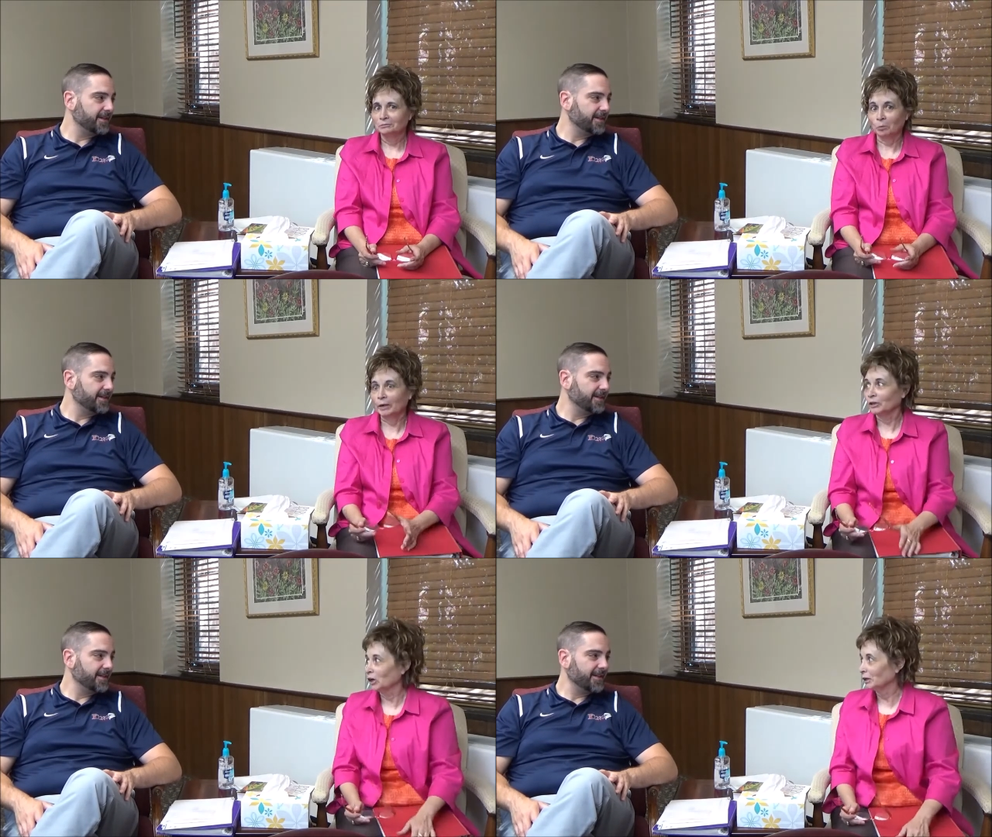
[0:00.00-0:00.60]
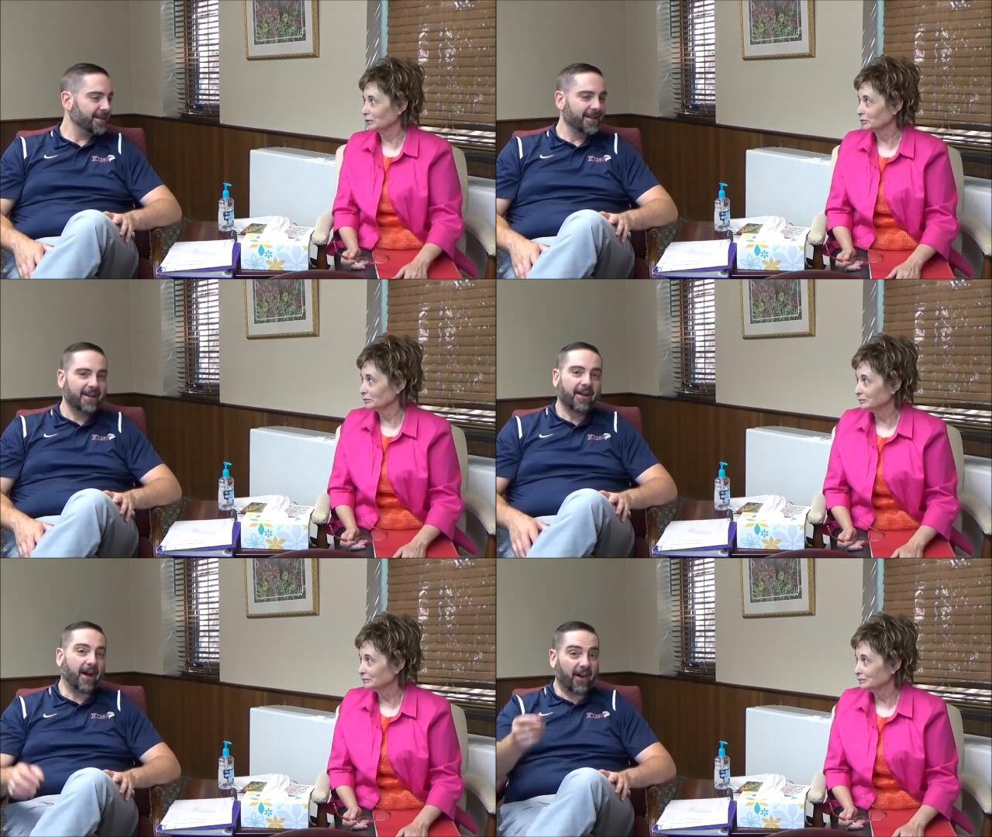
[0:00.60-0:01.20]
Speaker 1: Why not?
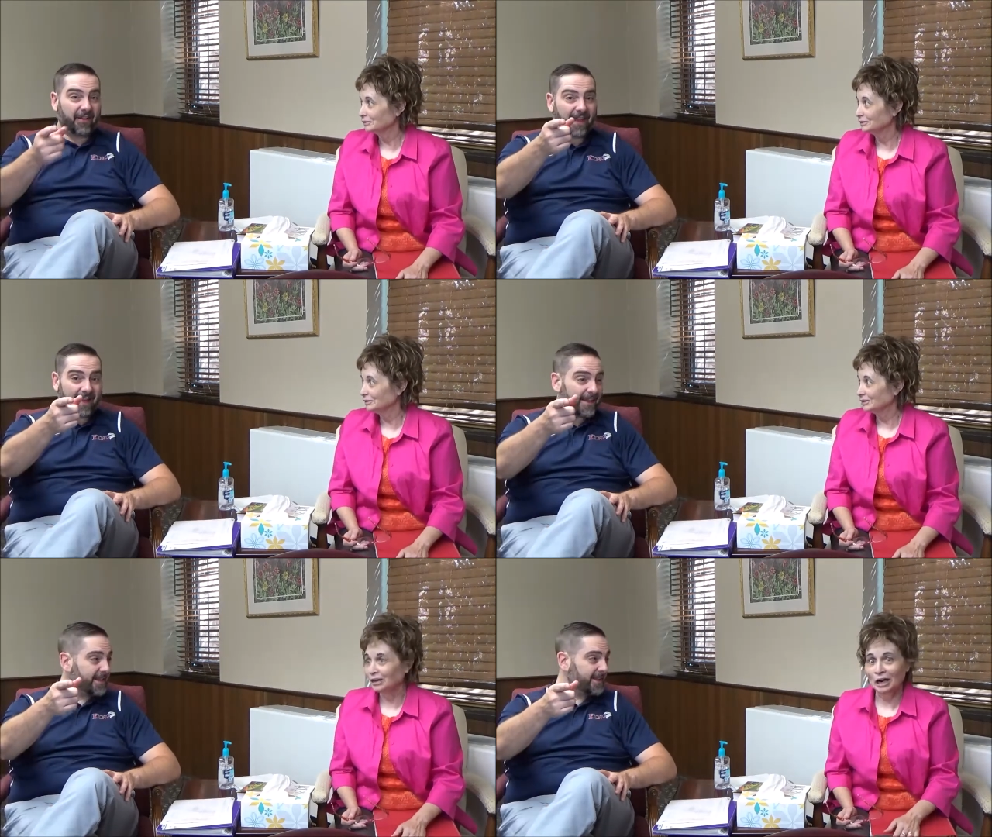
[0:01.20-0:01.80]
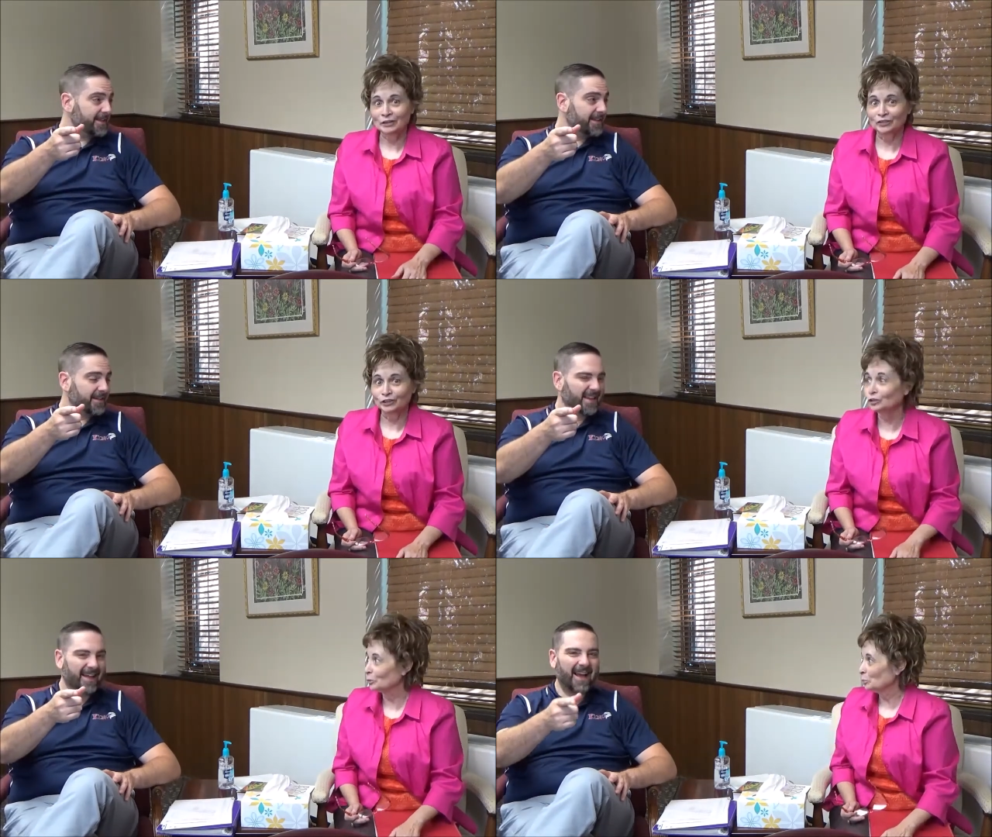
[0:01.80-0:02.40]
Speaker 2: Are they? I,
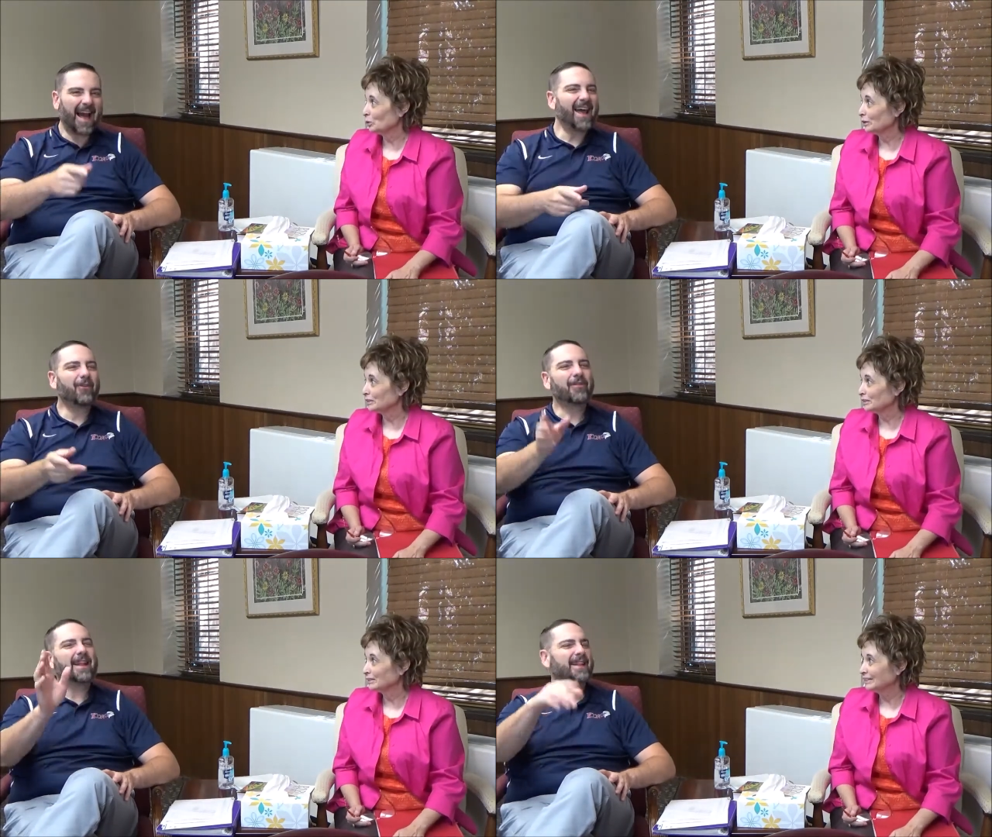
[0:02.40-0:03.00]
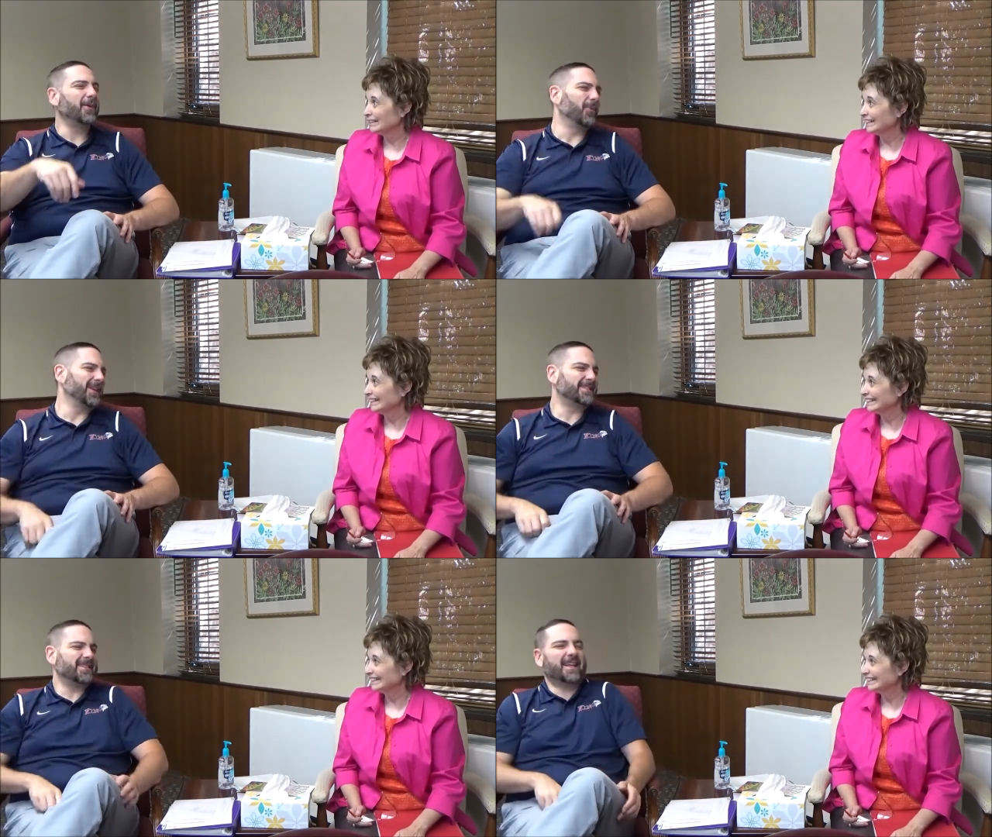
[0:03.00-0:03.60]
you know what? I don't think they want
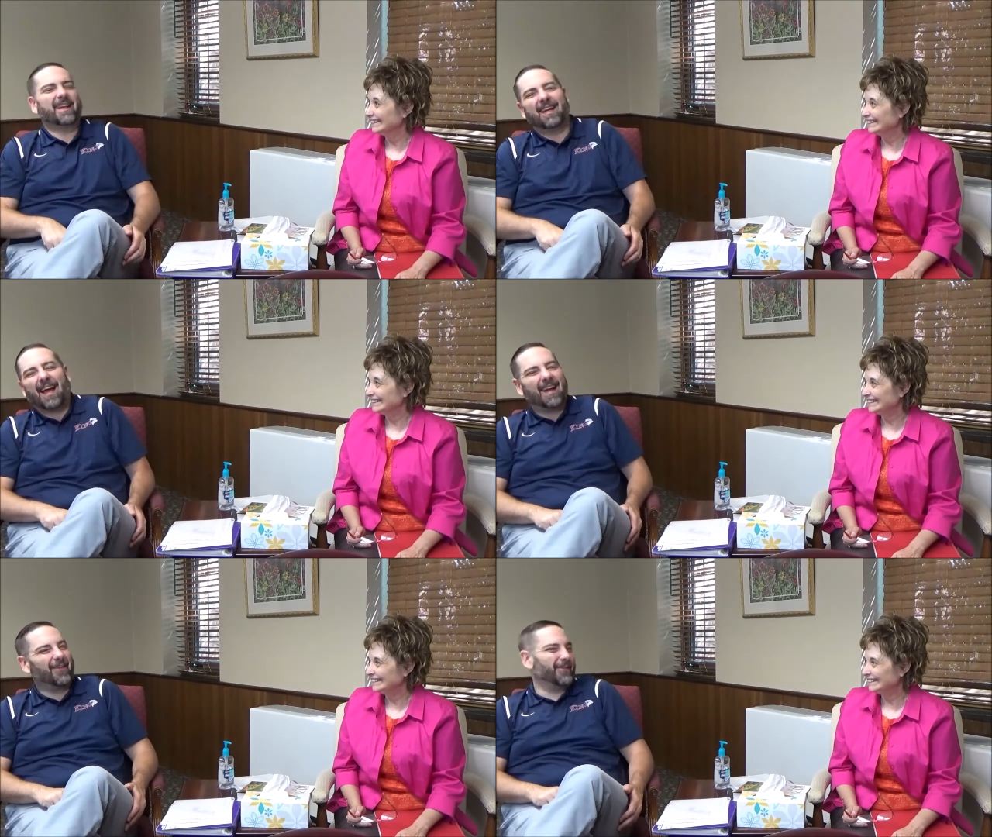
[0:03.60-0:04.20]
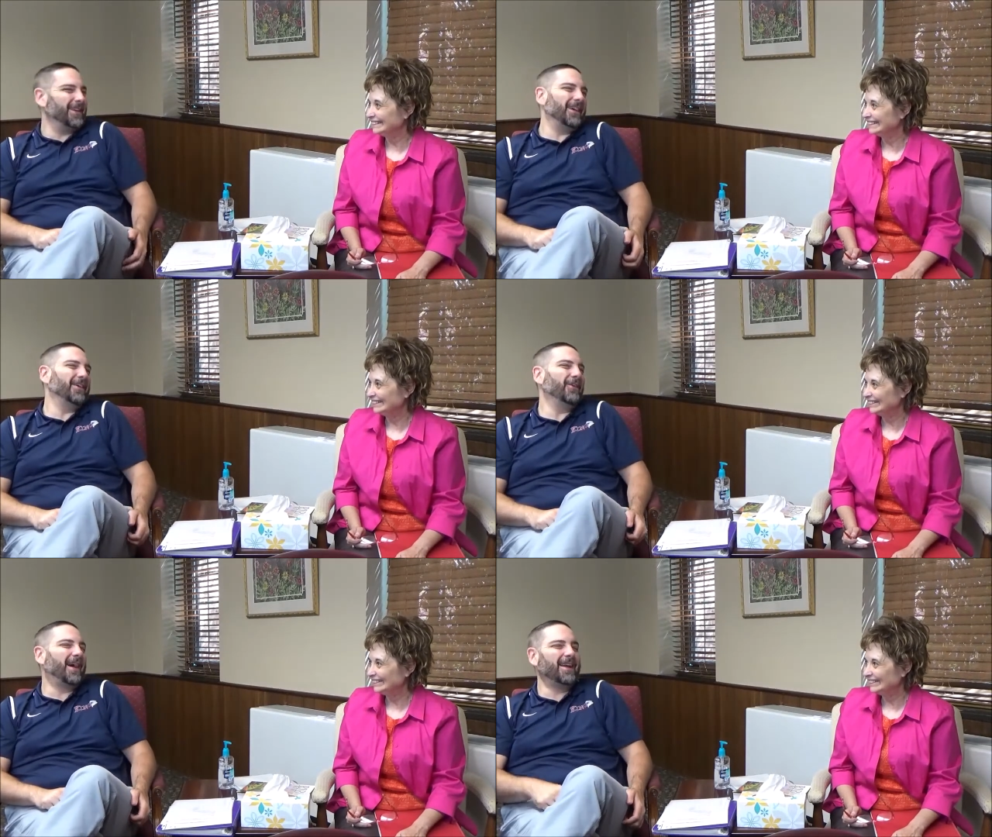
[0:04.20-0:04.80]
to sing. I don't
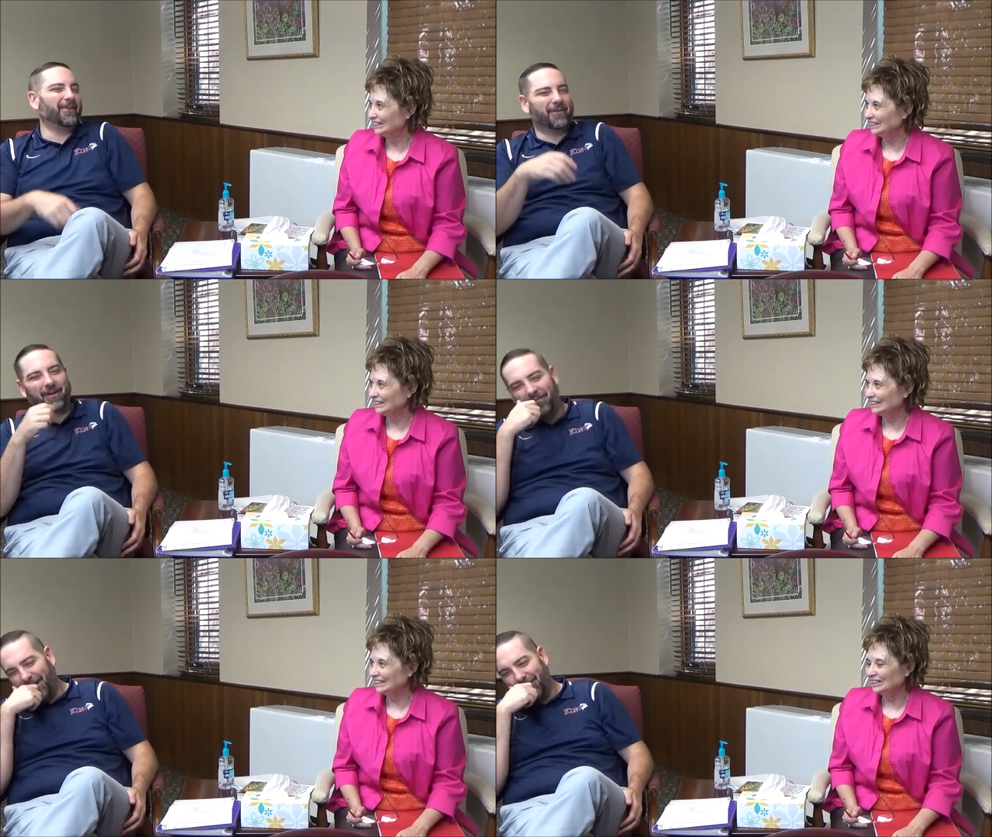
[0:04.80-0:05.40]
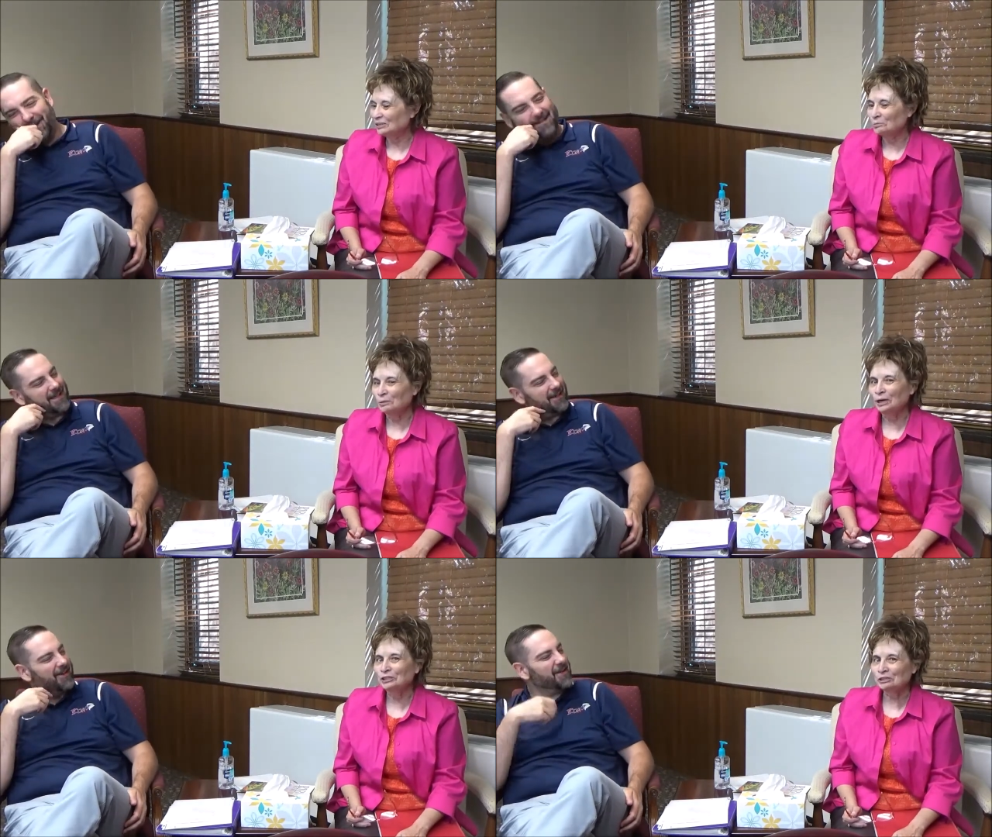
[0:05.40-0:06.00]
know. I don't know if they want to
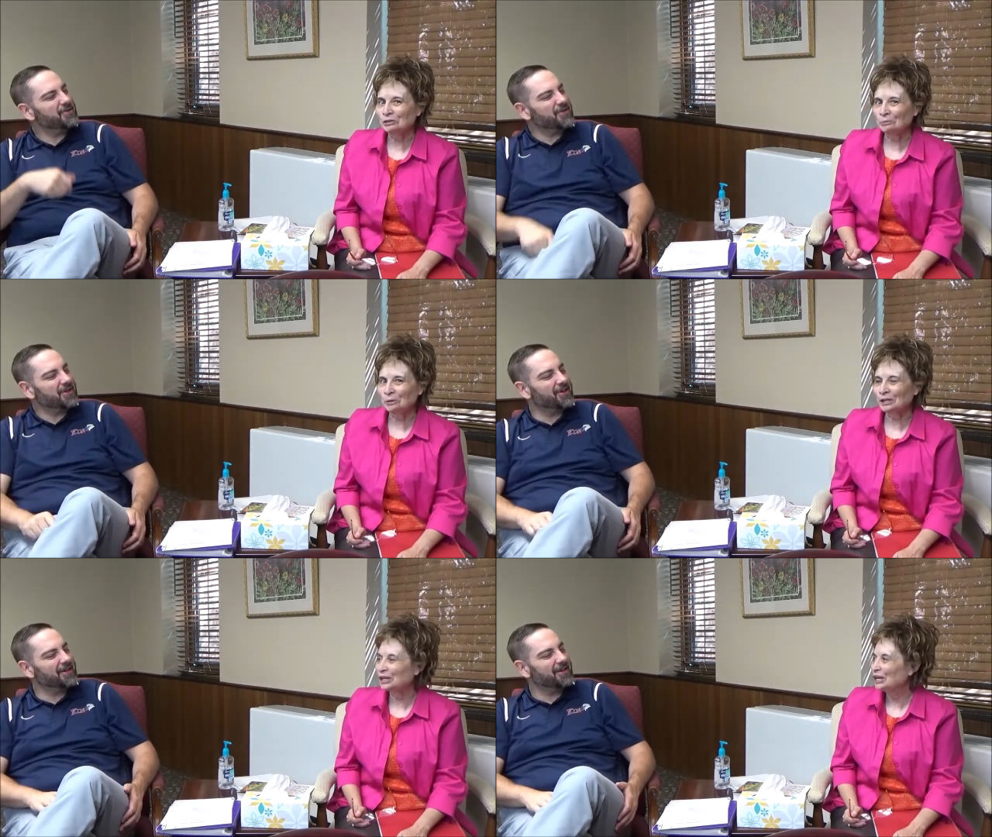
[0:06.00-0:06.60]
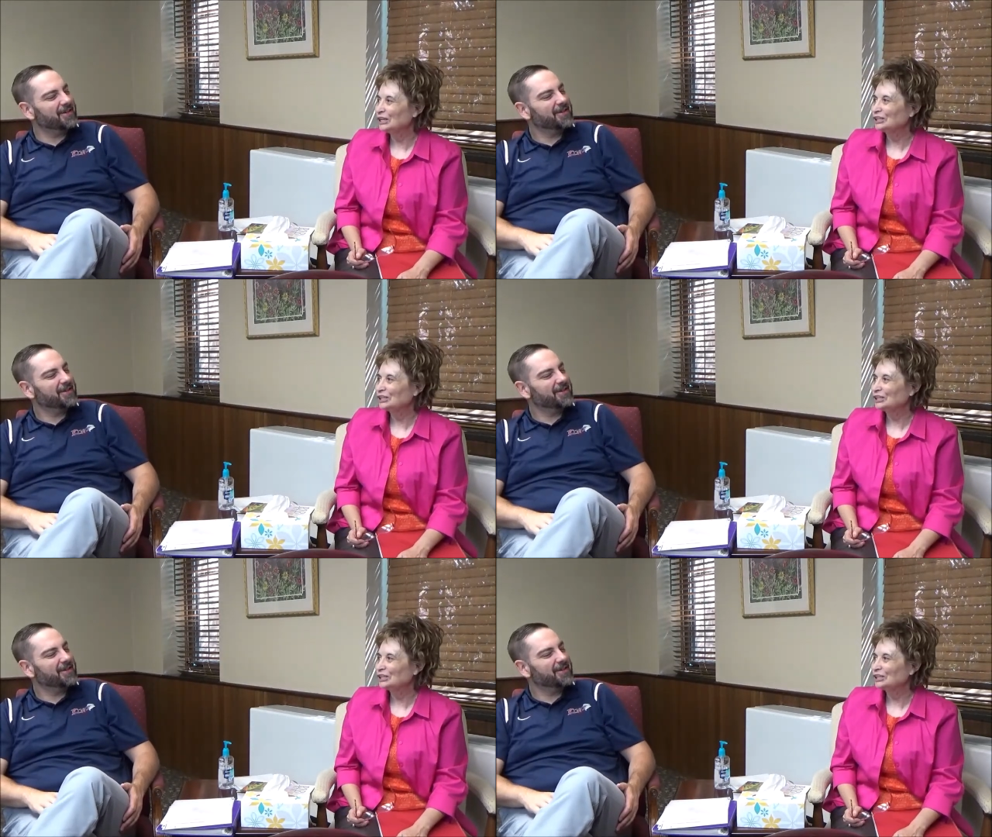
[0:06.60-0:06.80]
sing. Well, Are you, you know
Speaker 1: sure? What?